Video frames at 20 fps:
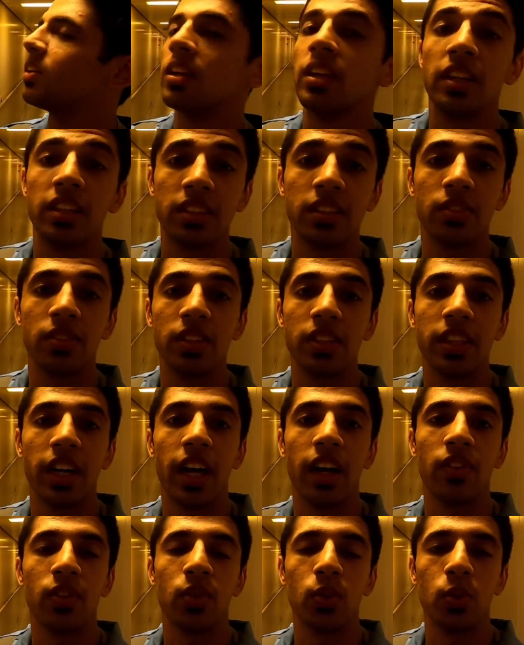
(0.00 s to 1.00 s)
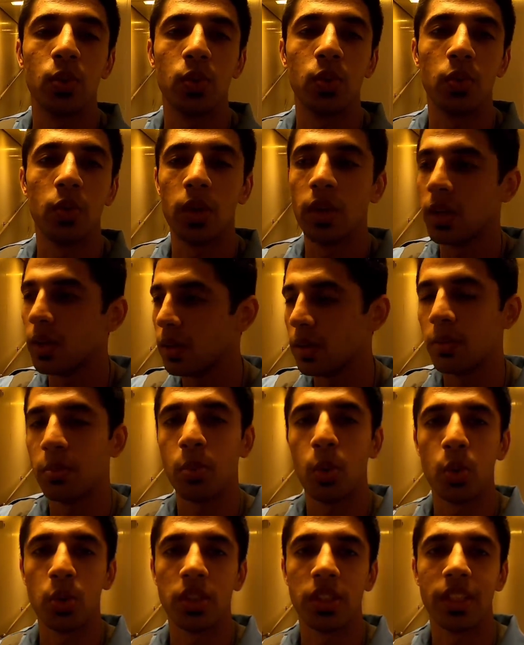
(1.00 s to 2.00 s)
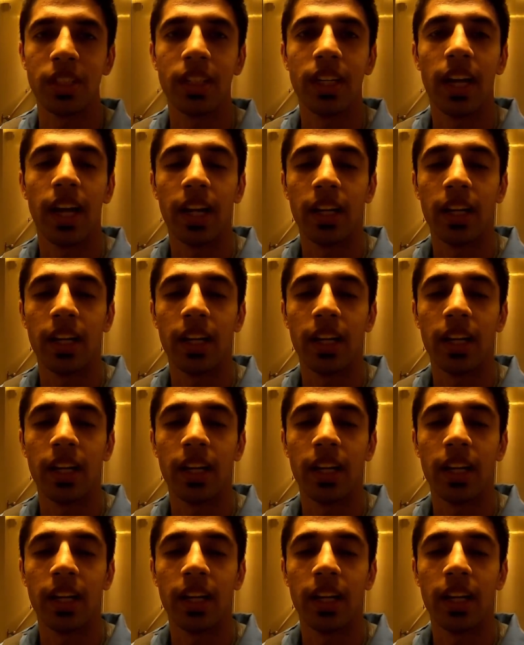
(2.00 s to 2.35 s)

list which I have to post it,